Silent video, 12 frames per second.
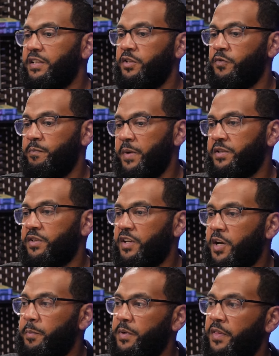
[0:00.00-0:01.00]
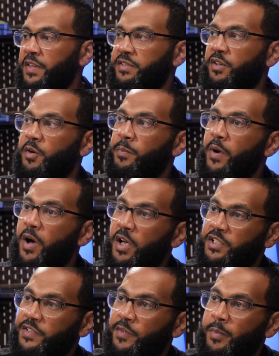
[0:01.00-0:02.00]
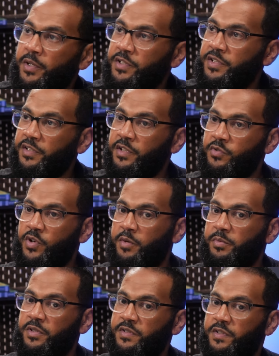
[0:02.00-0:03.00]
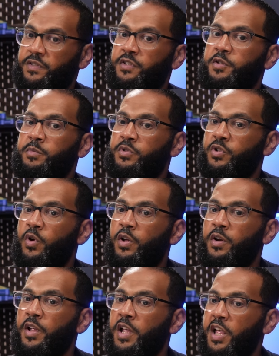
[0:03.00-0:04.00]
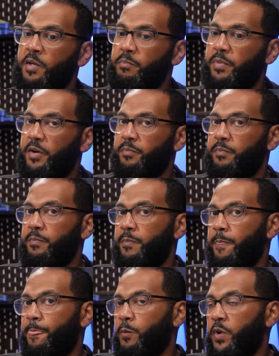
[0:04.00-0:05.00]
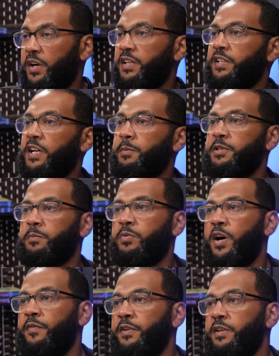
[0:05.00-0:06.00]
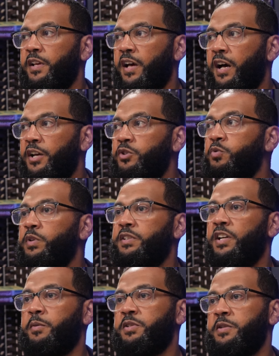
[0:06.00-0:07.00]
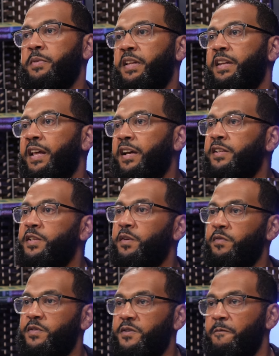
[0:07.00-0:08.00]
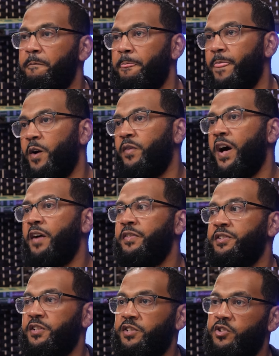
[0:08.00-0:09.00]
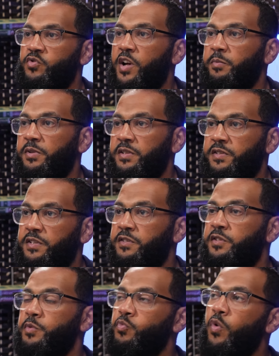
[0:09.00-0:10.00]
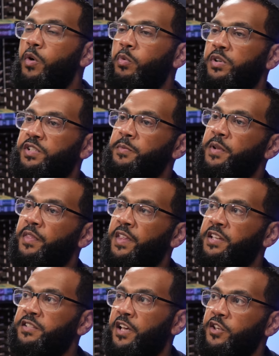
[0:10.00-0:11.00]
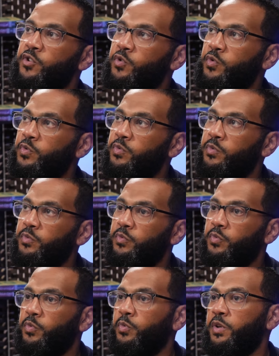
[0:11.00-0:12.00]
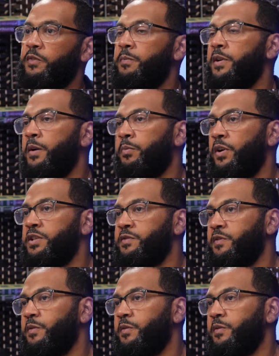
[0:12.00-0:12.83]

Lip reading: you've mentioned a couple of things that are positive about it, Sheikh, the tribalistic system and so on. But we are going to talk about the Prophet. I do want to talk about some of the negatives of having such a tribalistic system? What were some of the things that you would have been apprehensive